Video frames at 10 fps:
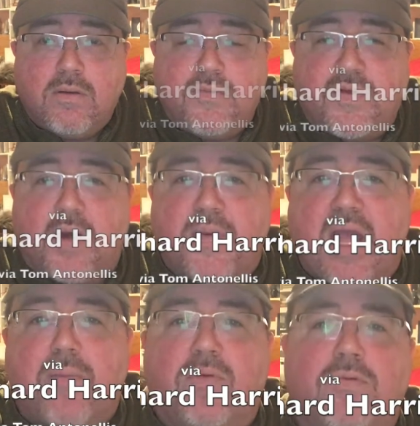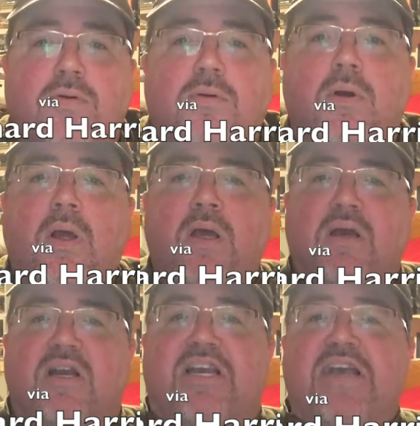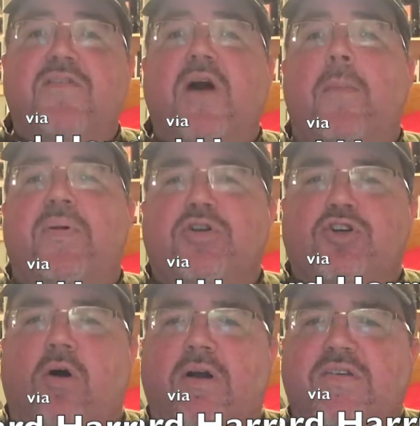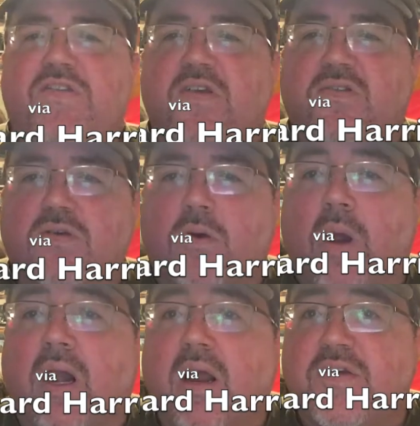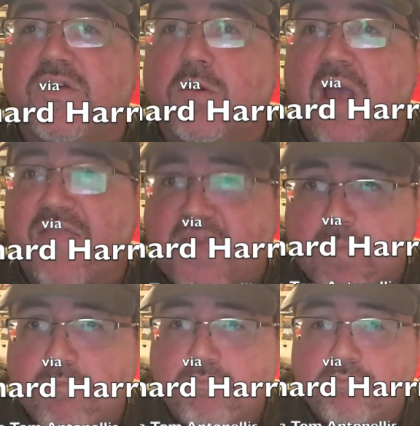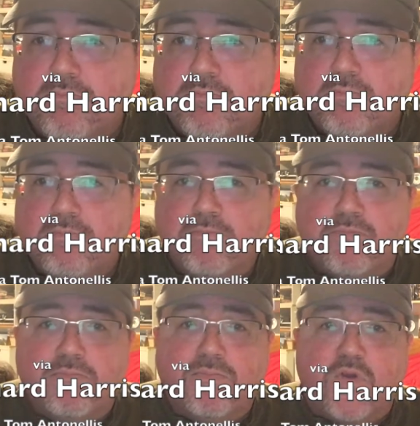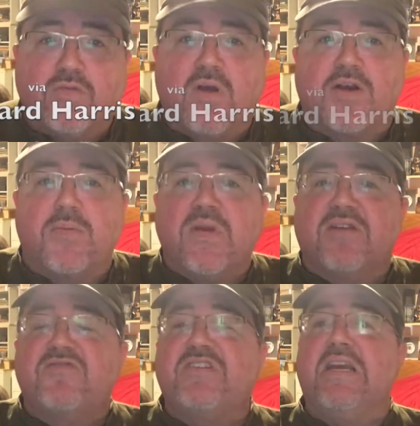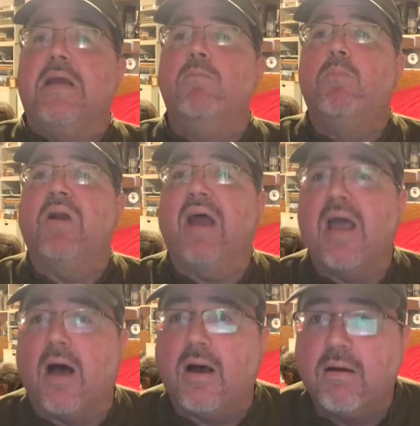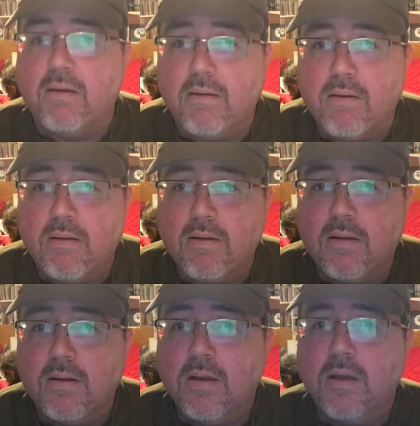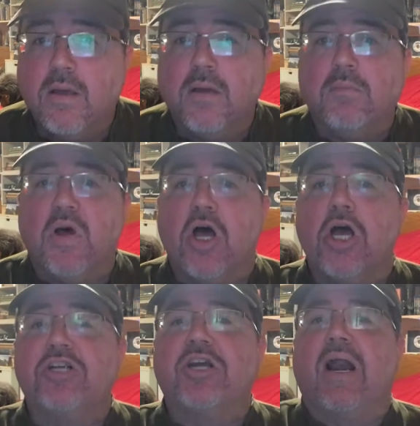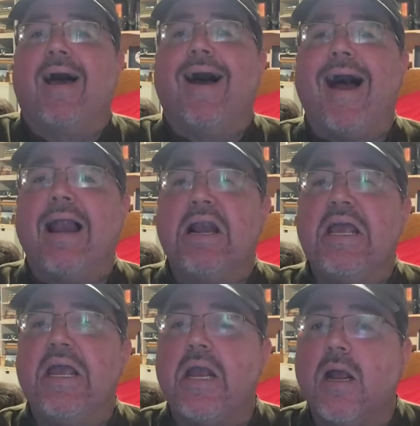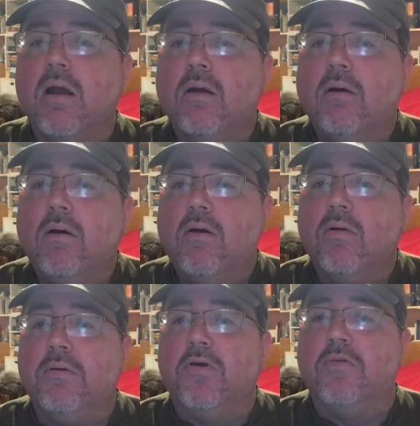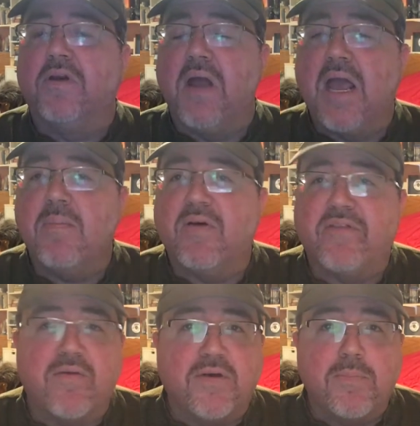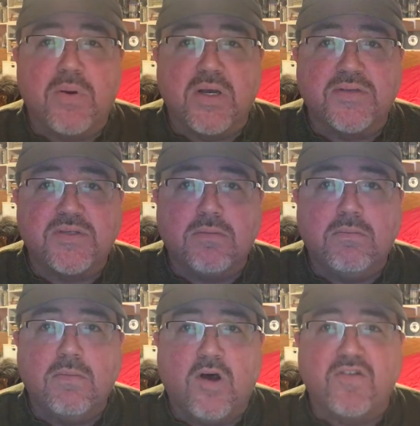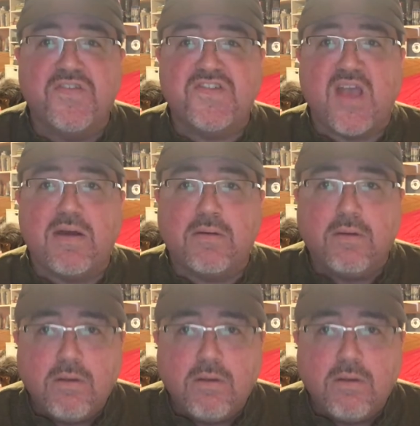You've got to be able to give up a choice as quickly as you get them. You've got to be a team player. Mahershala Ali knew the name of every person on set.